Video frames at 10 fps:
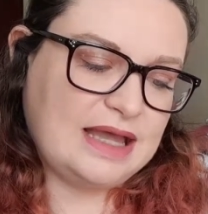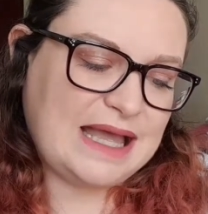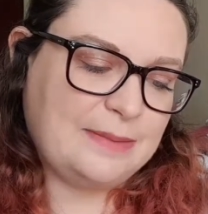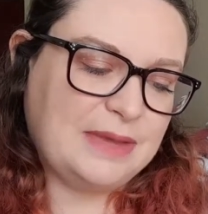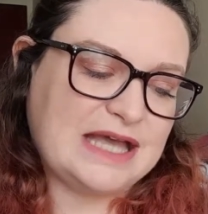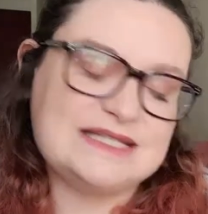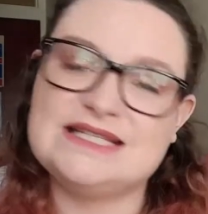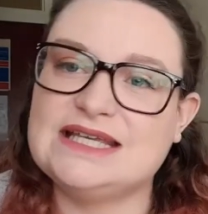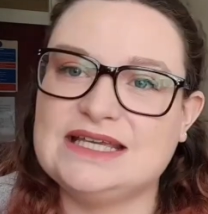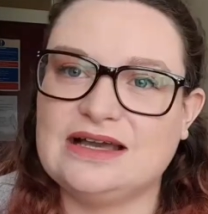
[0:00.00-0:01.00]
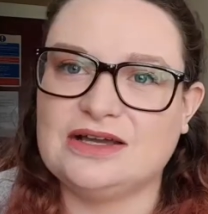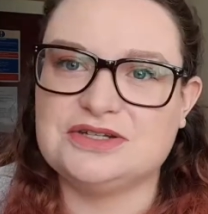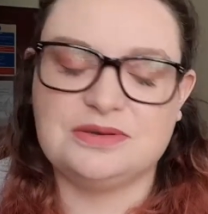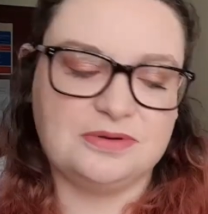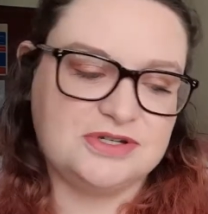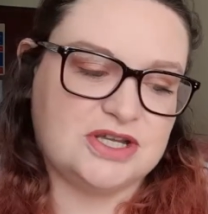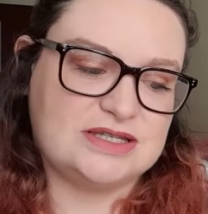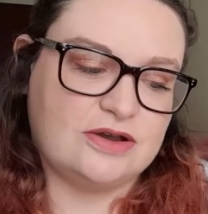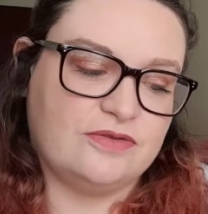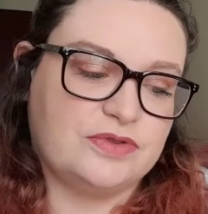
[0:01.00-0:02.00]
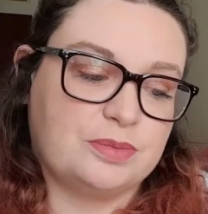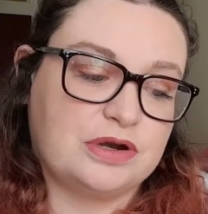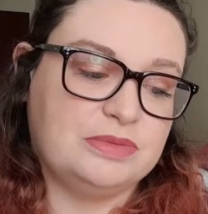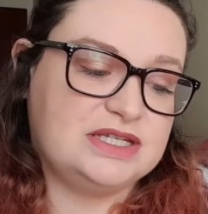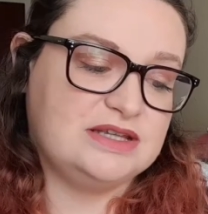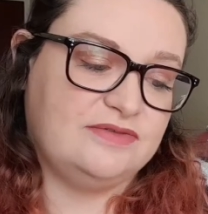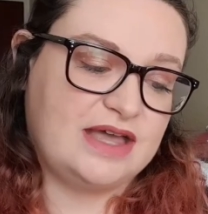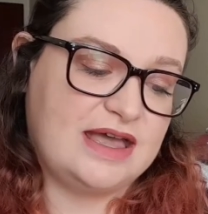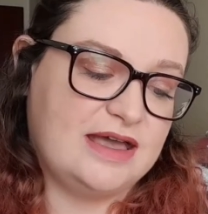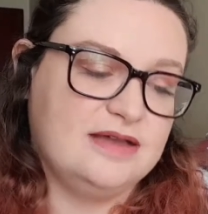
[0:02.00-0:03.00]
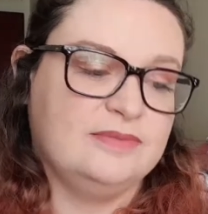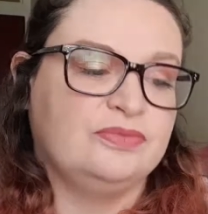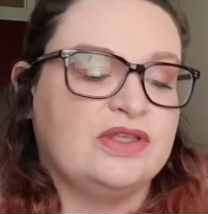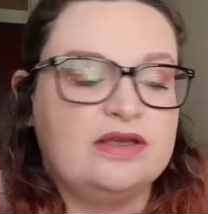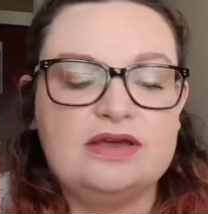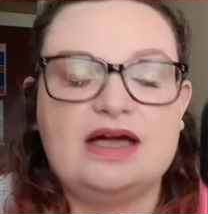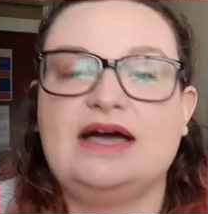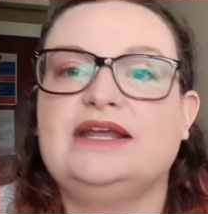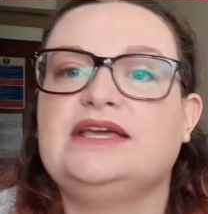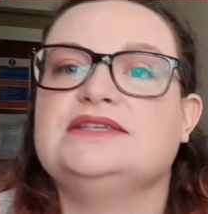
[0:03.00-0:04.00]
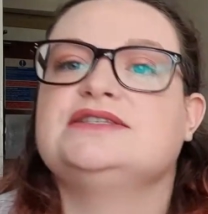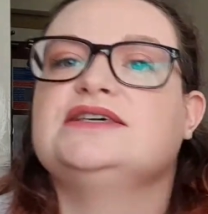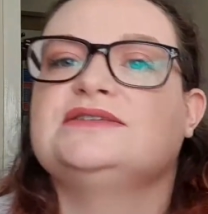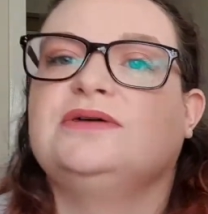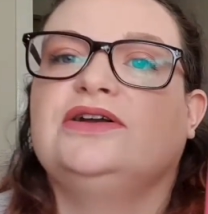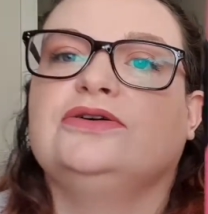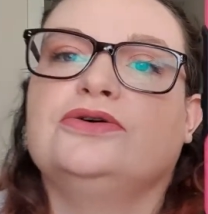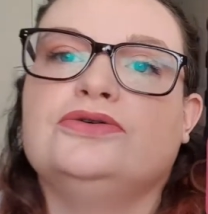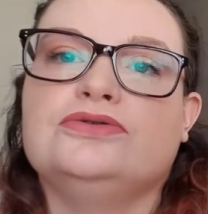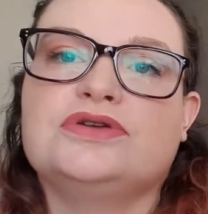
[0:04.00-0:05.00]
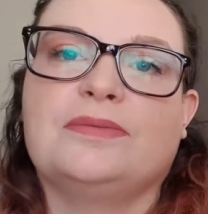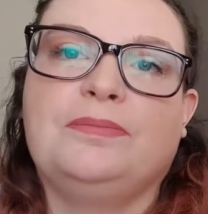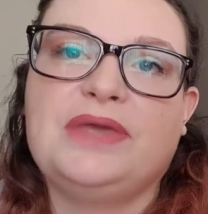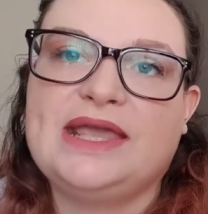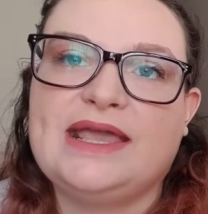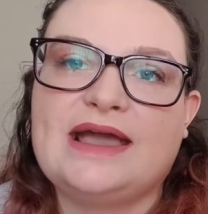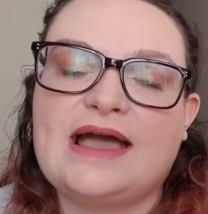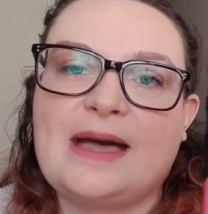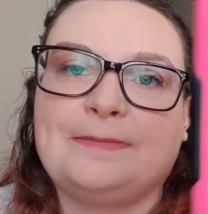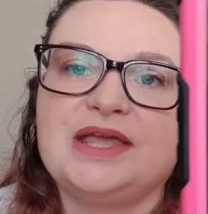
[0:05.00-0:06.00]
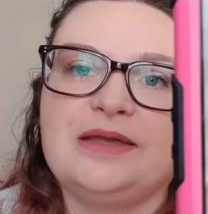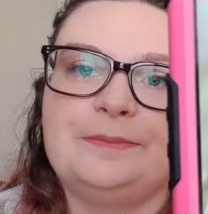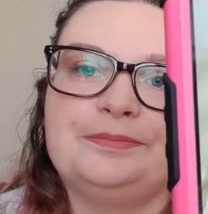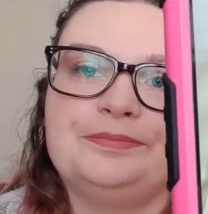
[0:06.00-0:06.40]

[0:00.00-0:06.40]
Abati, I do apologise, of the Primitive Hair, and it is this one called Be Happy.